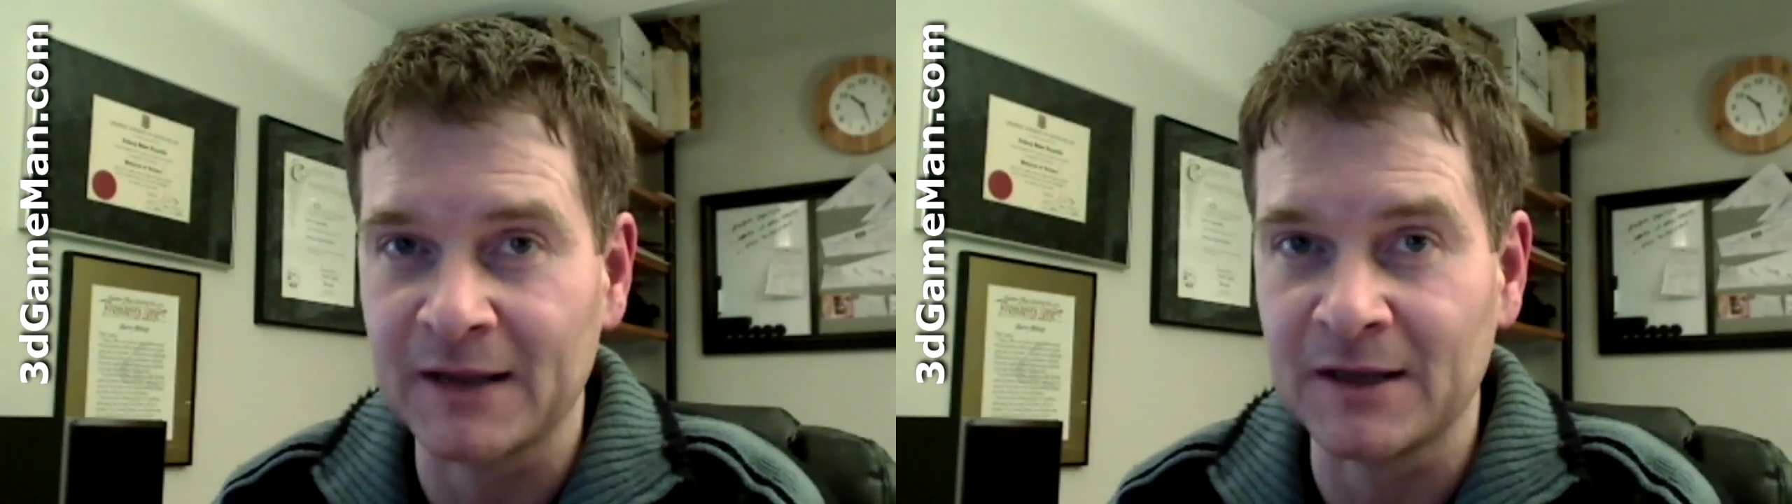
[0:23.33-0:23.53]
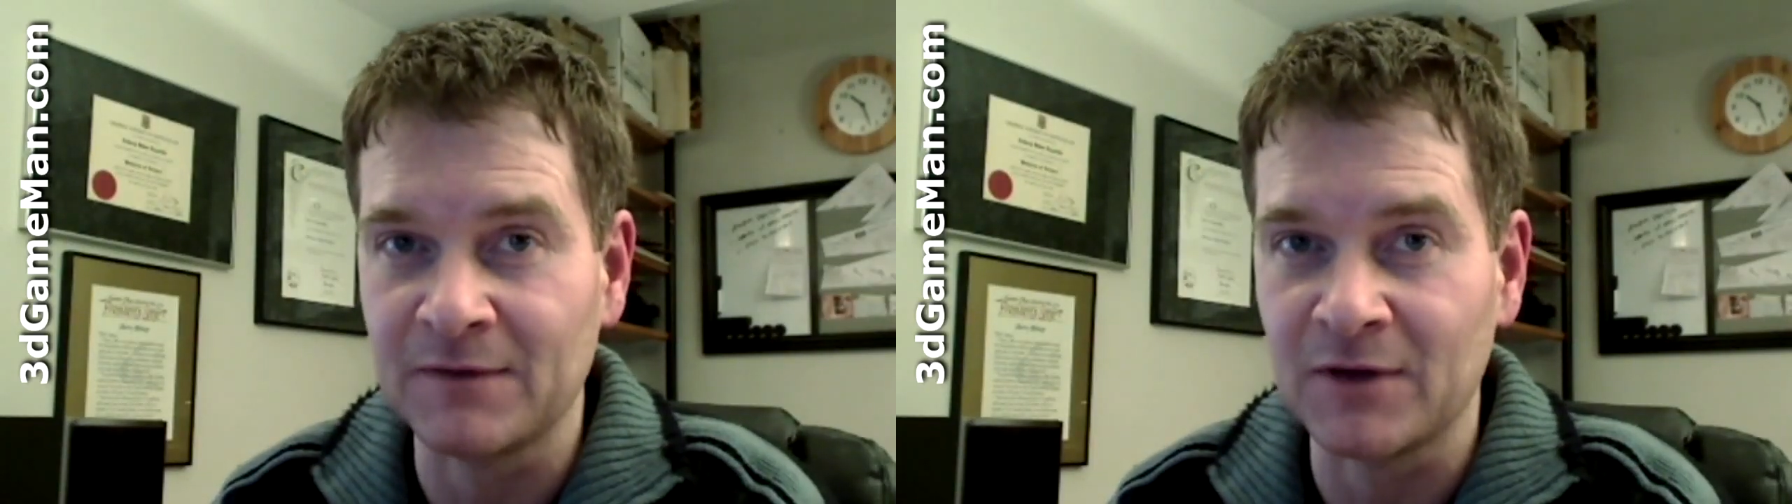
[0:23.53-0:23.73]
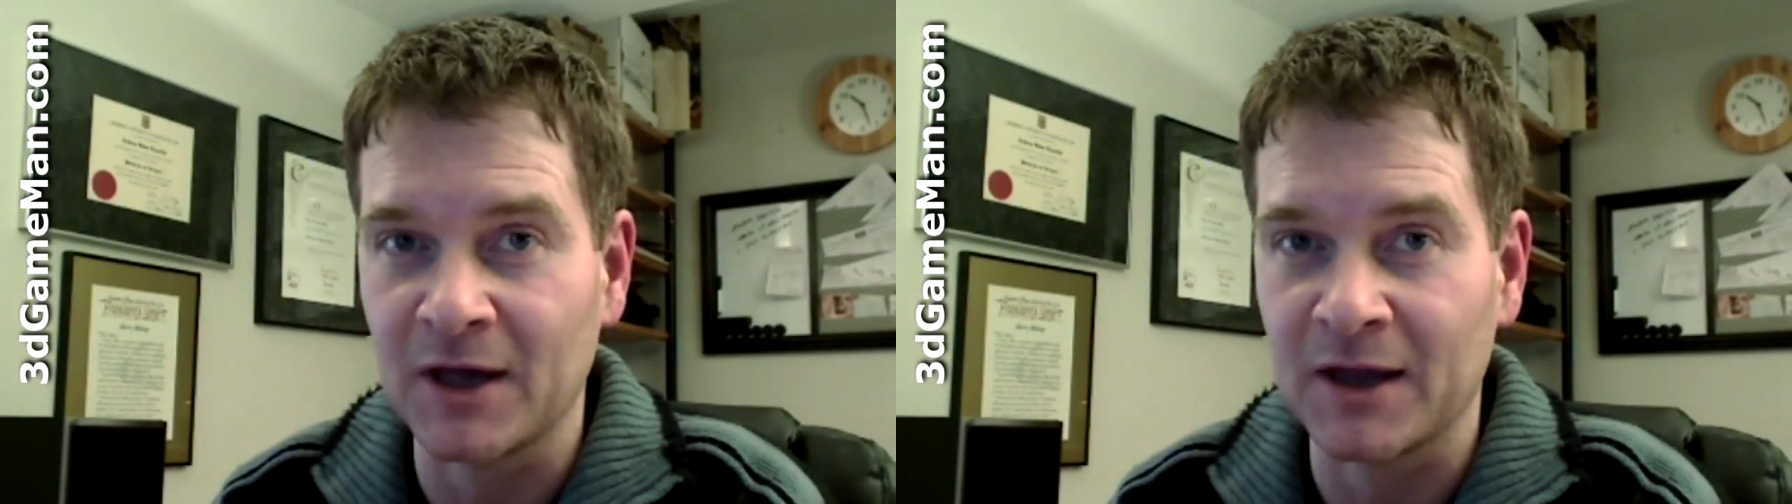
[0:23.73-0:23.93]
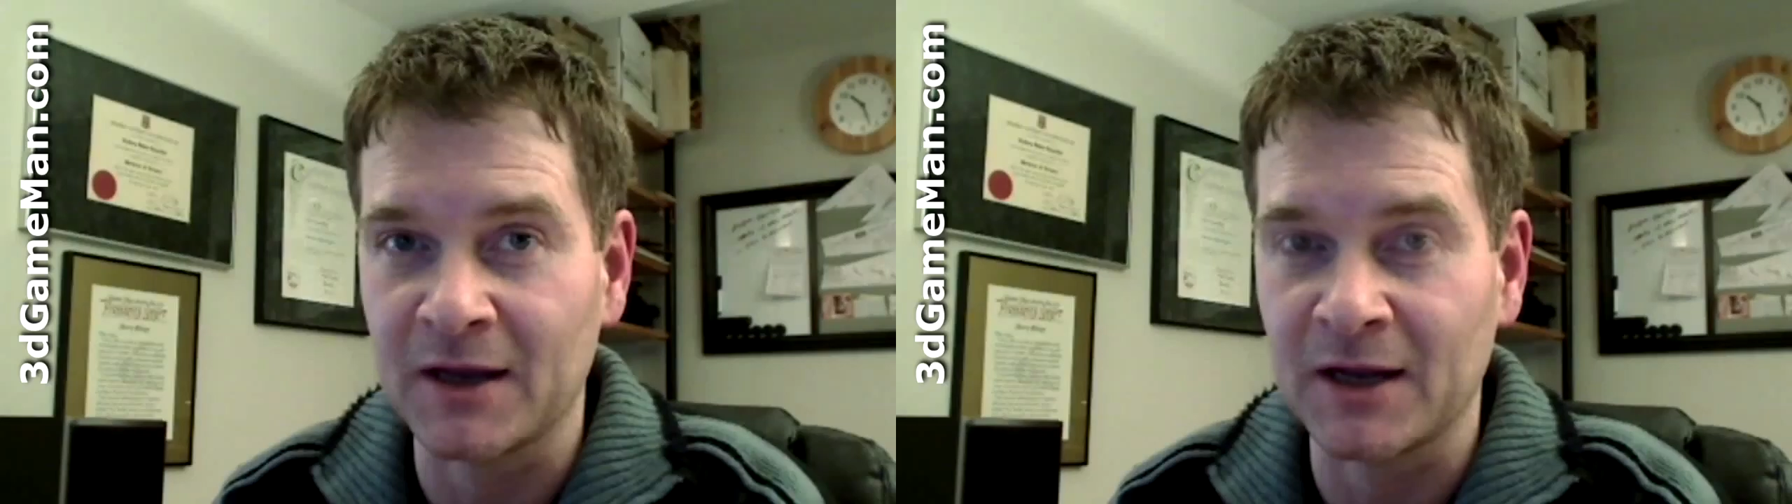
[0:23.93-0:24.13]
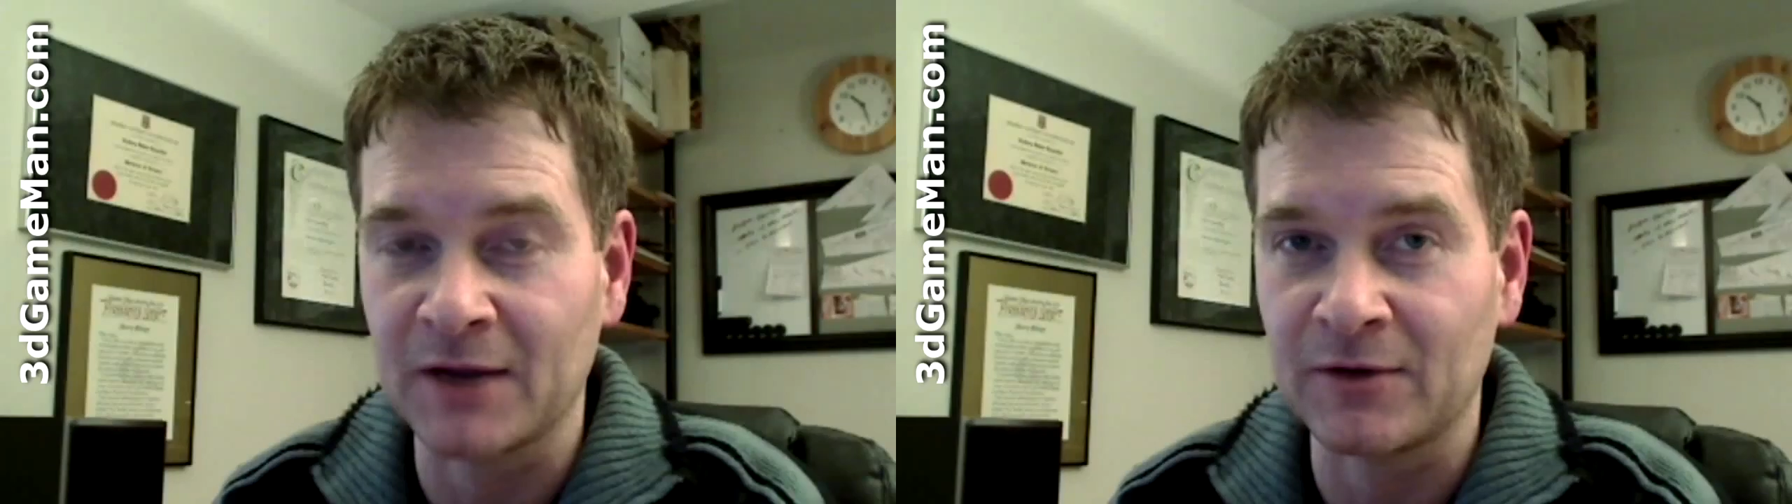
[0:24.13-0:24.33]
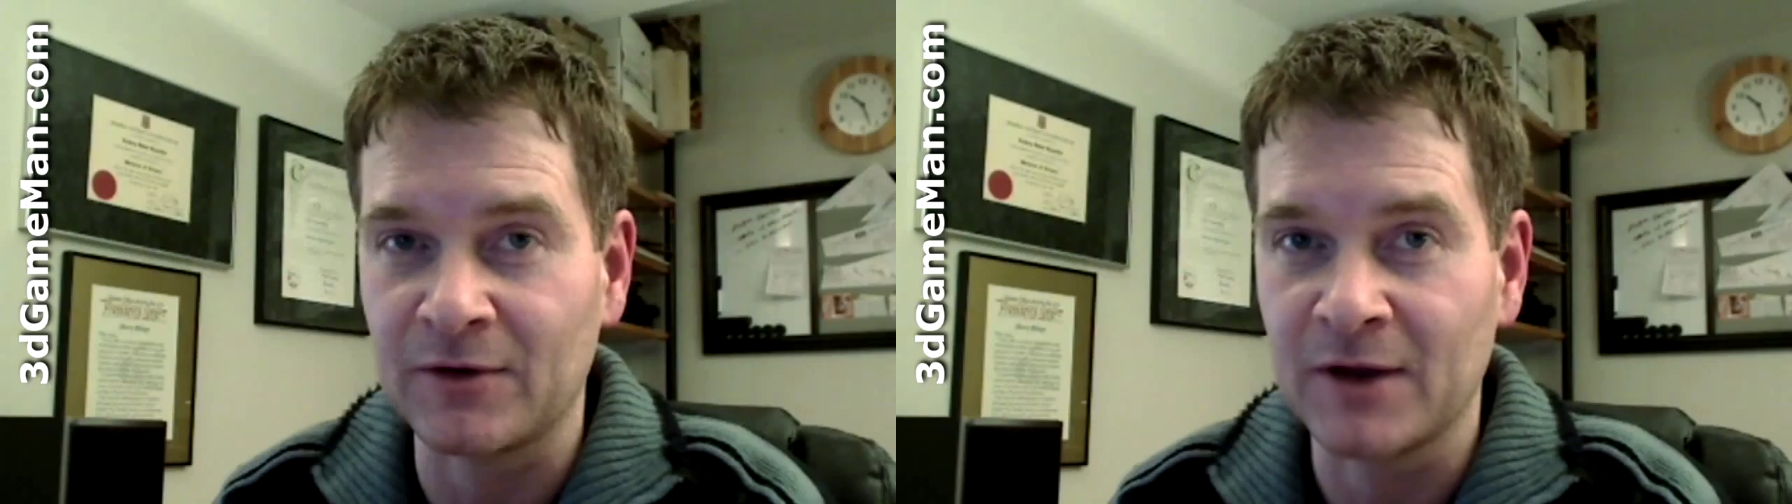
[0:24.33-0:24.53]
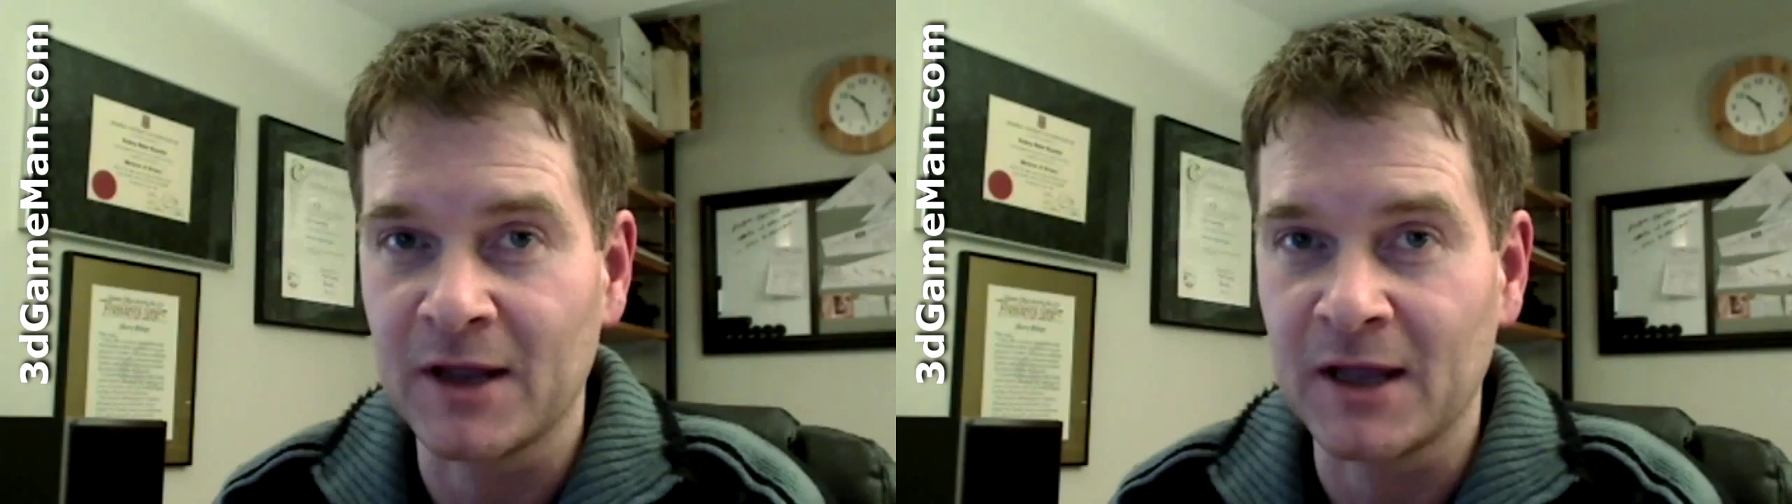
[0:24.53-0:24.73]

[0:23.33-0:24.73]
DVI connector,